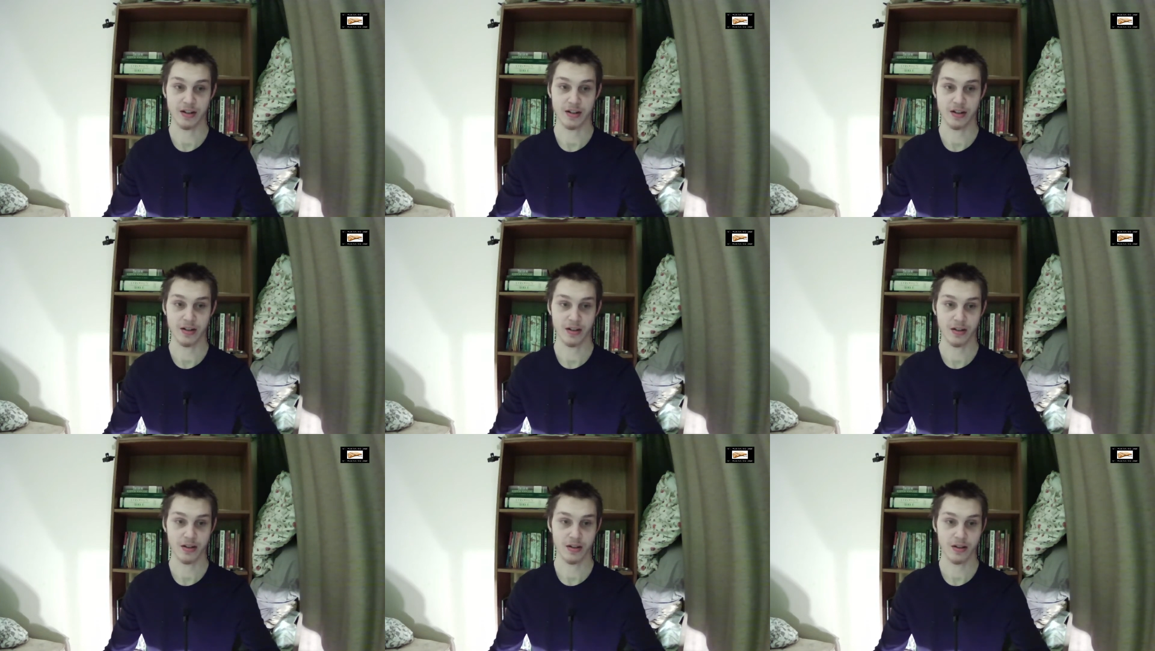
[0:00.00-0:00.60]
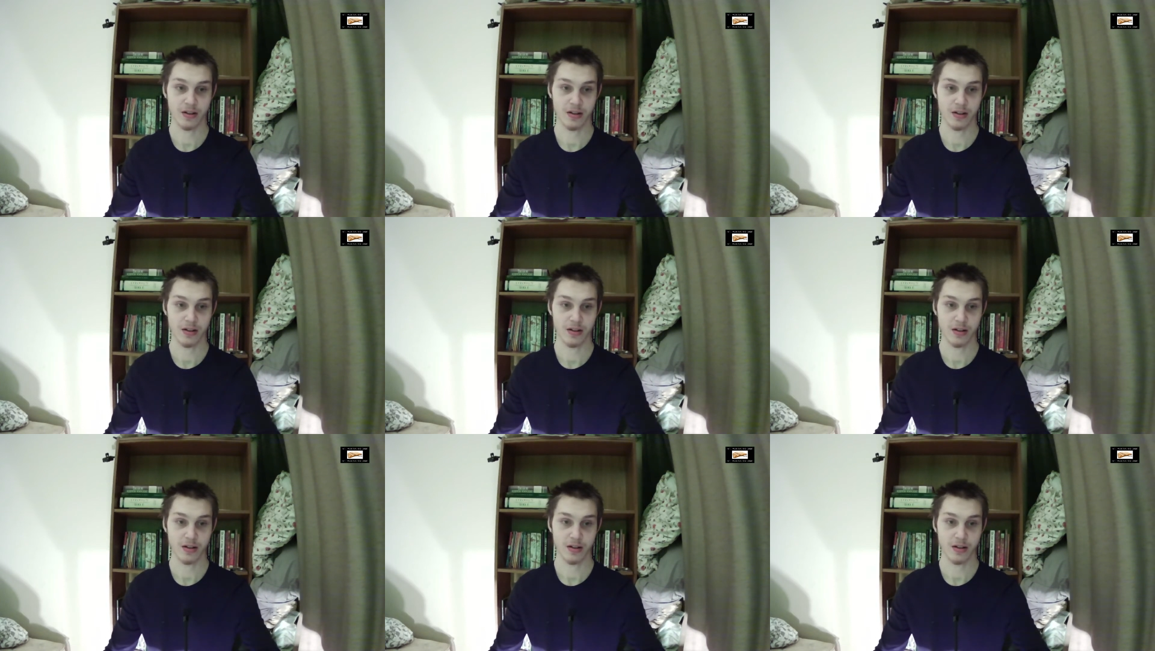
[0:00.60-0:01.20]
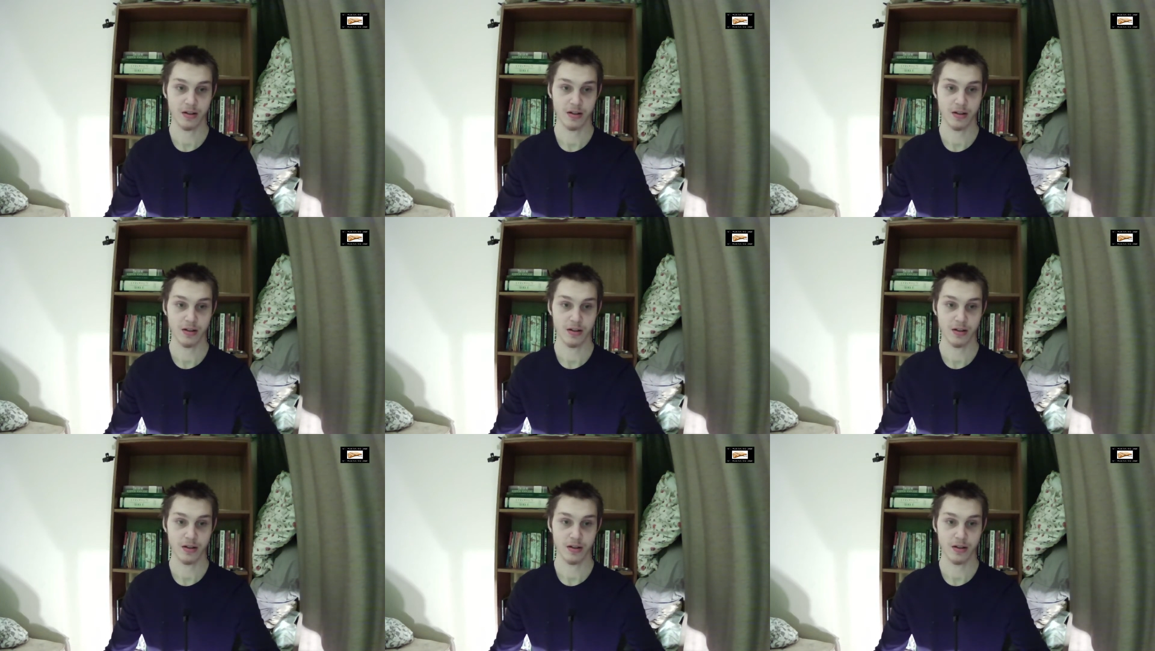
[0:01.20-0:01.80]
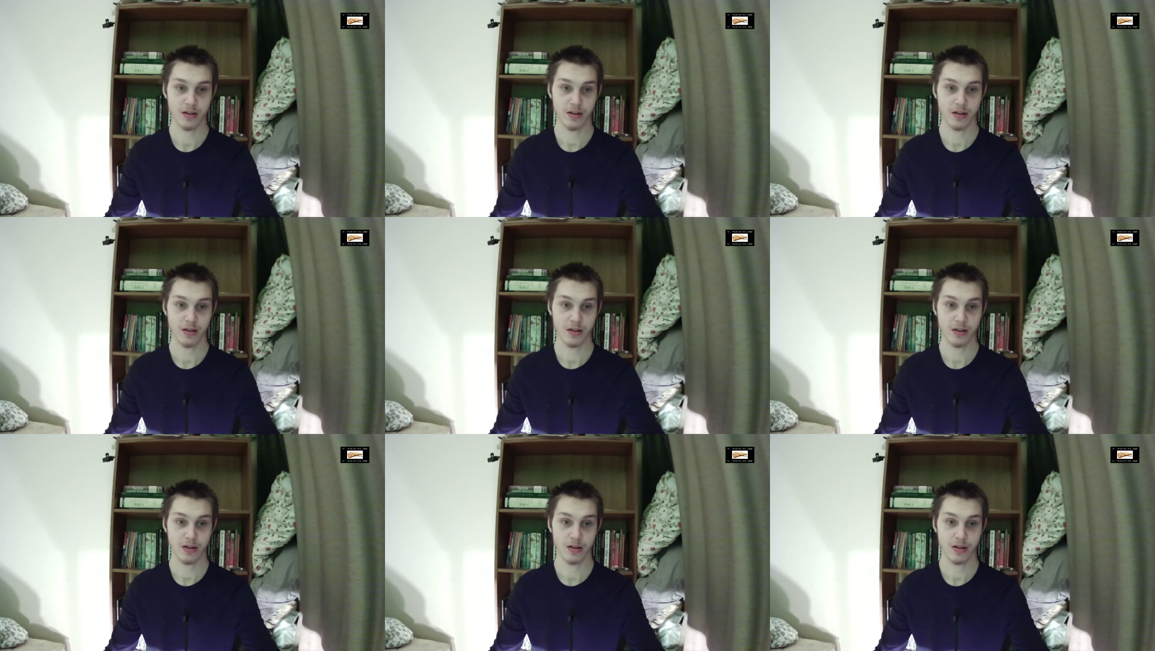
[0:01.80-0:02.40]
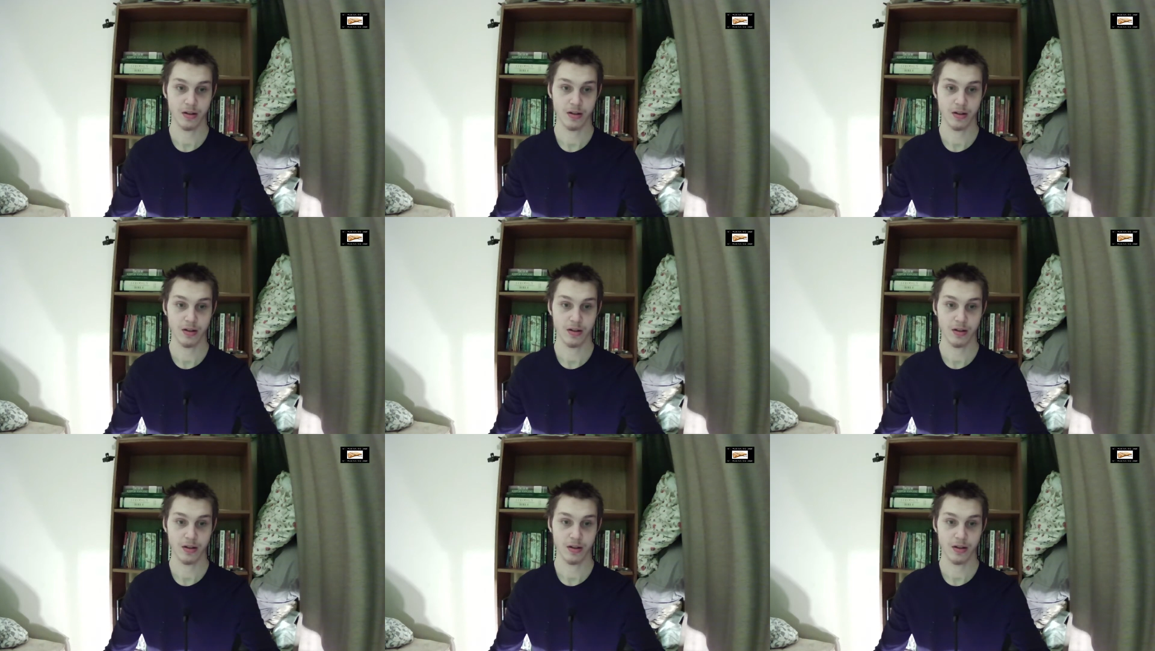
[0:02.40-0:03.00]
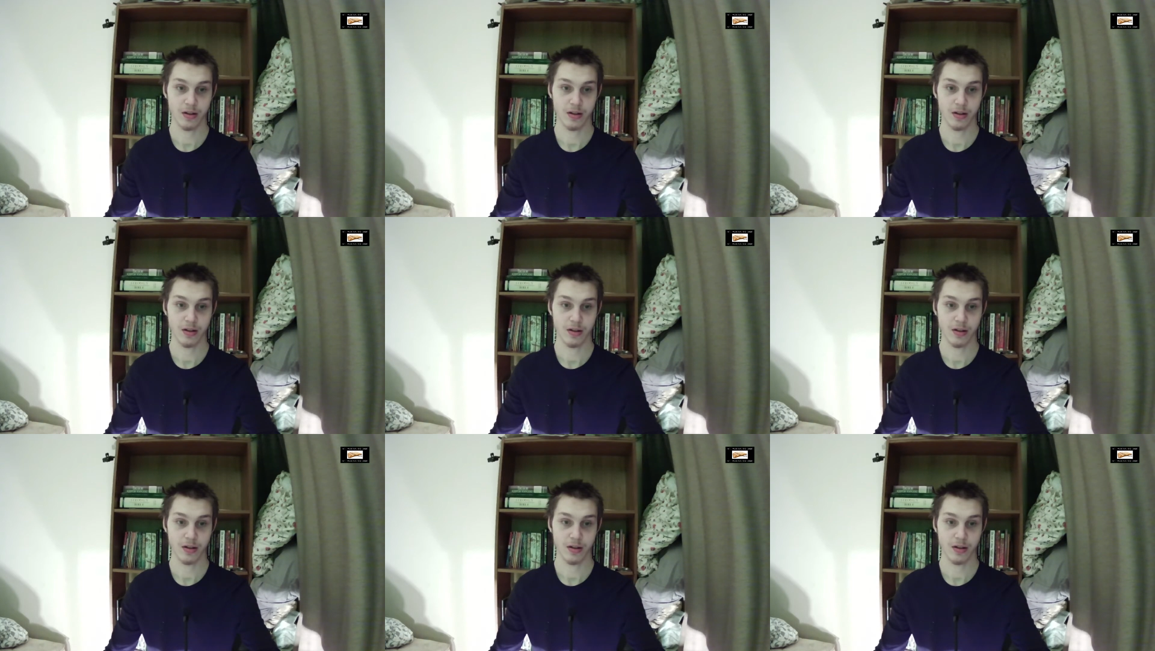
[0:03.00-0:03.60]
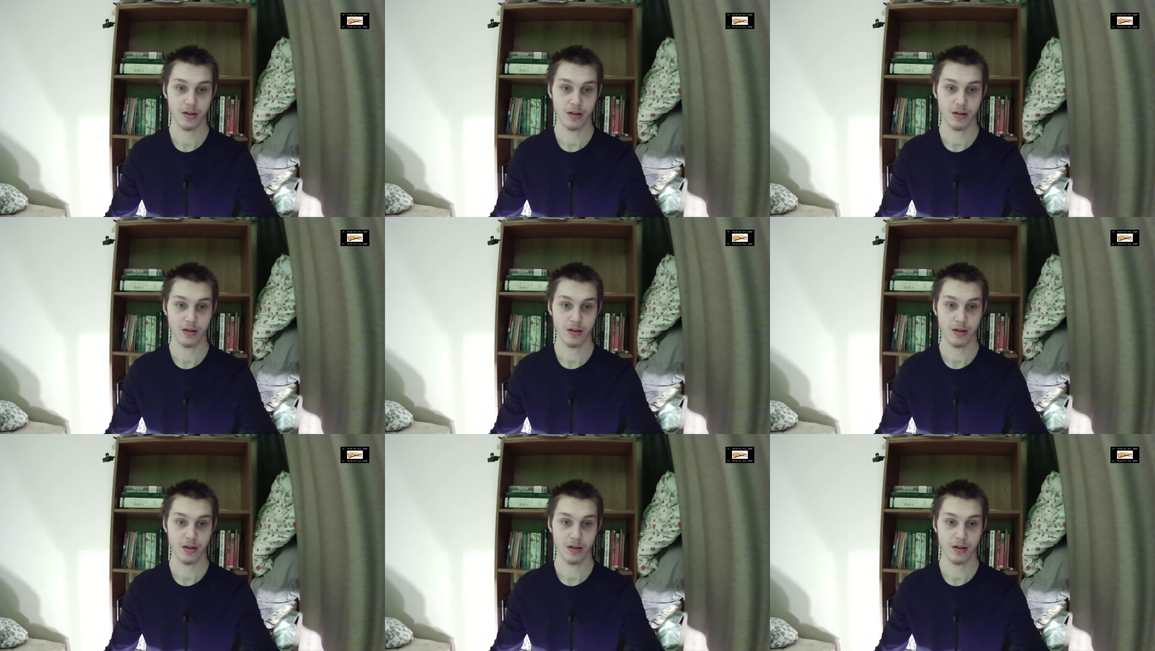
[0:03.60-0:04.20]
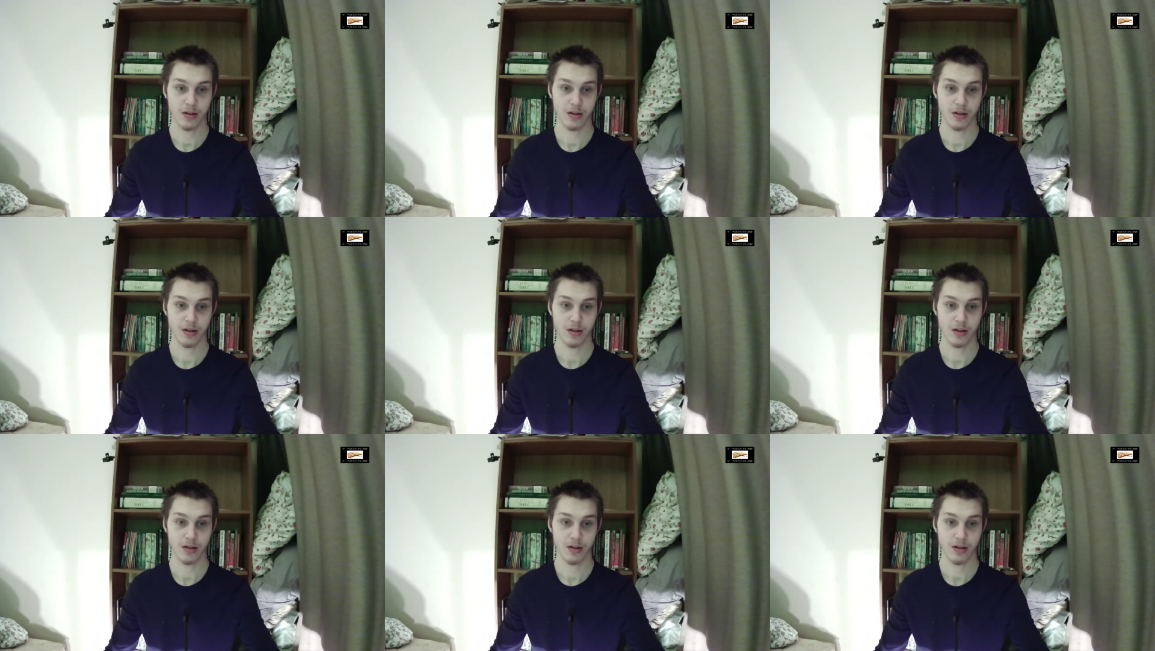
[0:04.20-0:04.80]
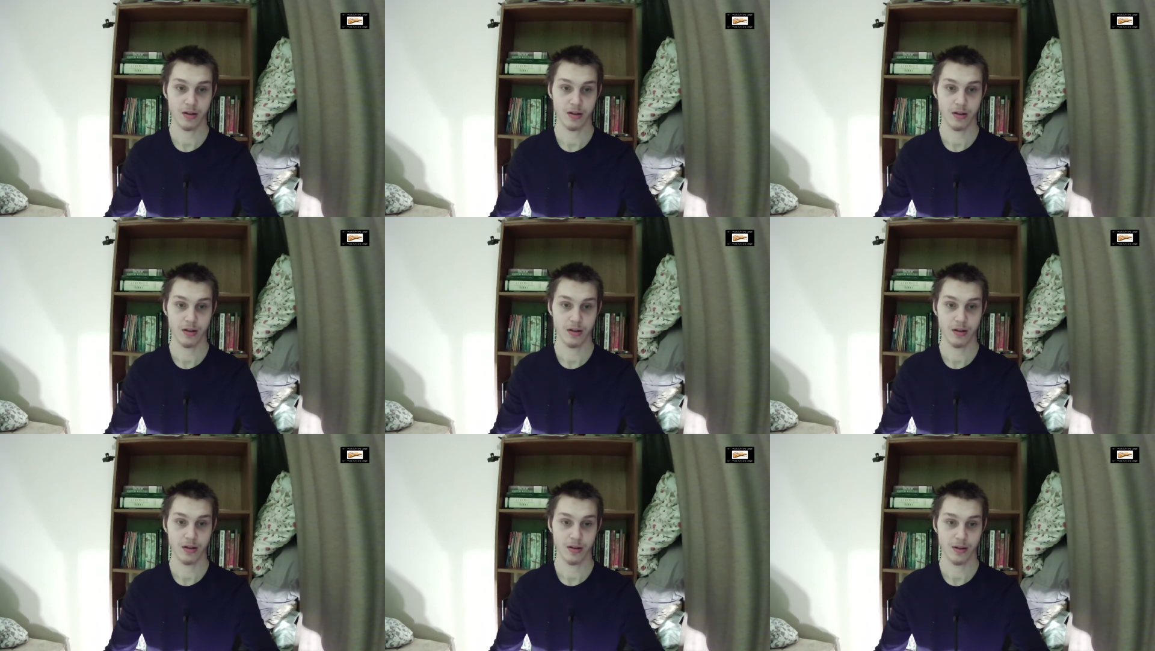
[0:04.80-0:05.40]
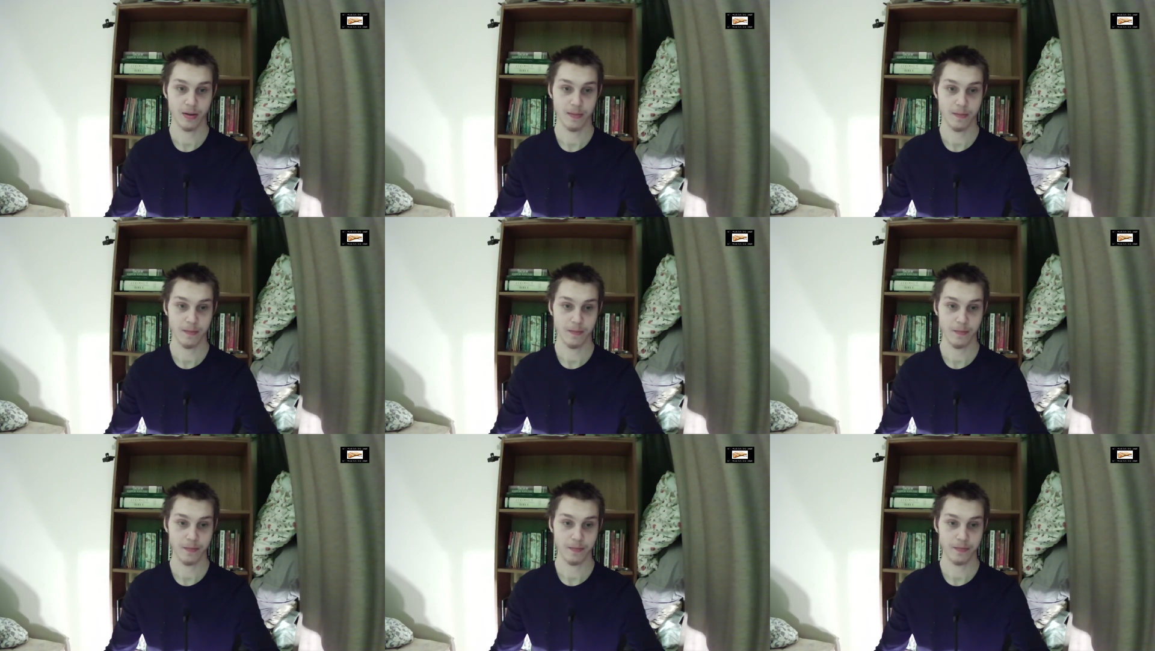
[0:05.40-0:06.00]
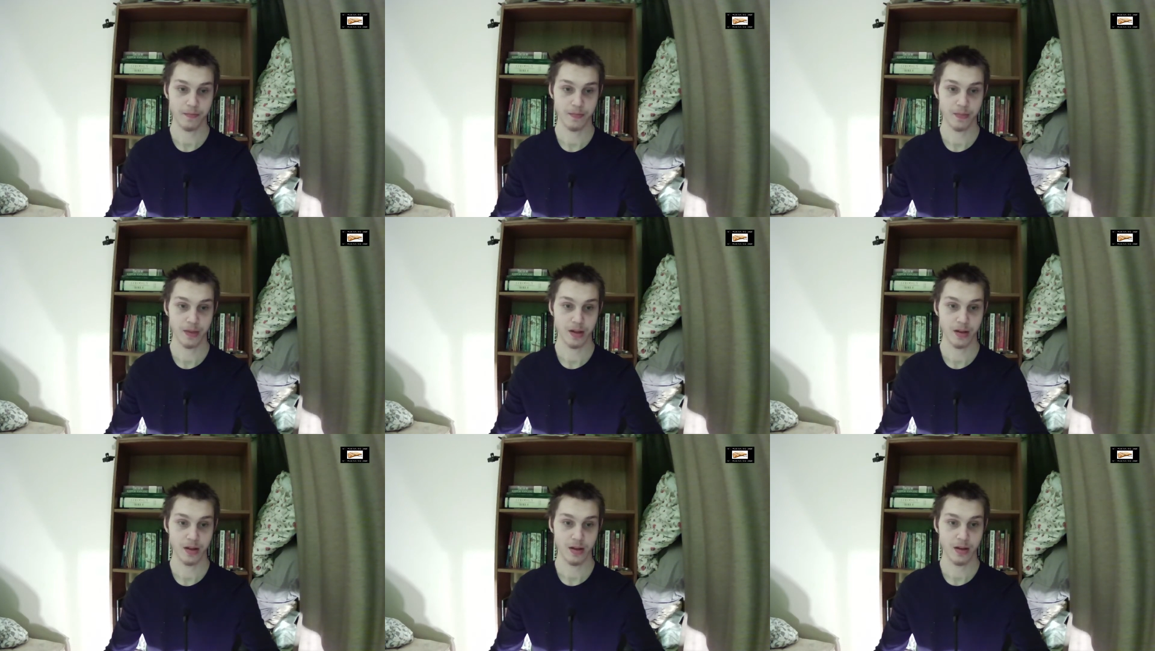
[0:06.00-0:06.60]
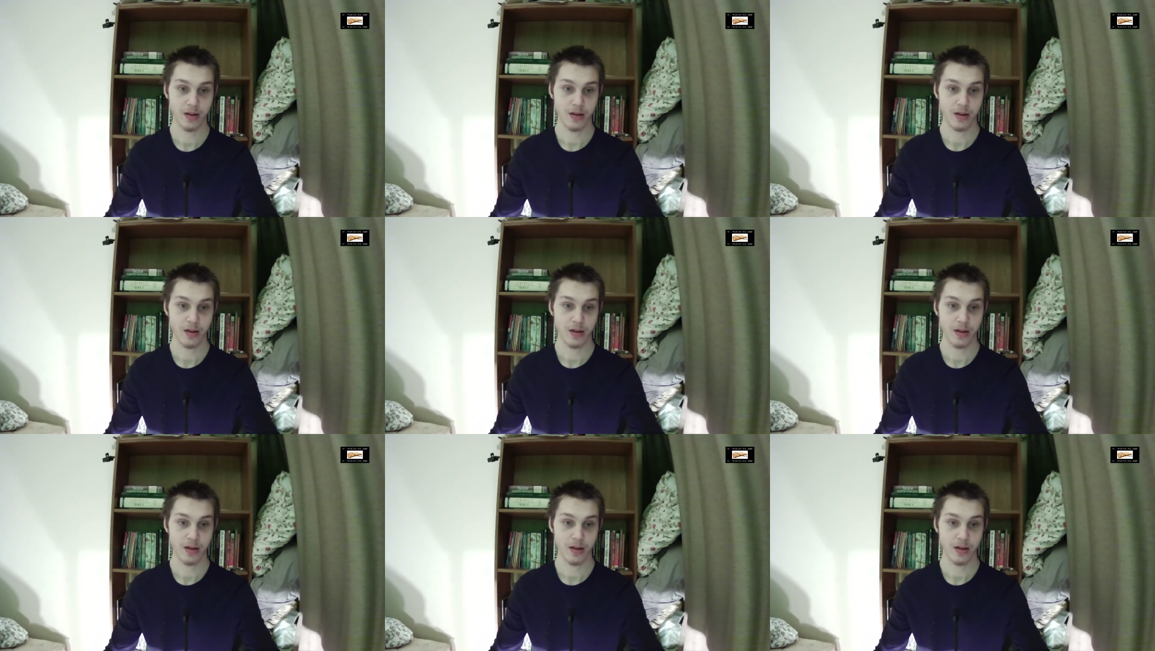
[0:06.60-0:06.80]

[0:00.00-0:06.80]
No one is speaking in this clip.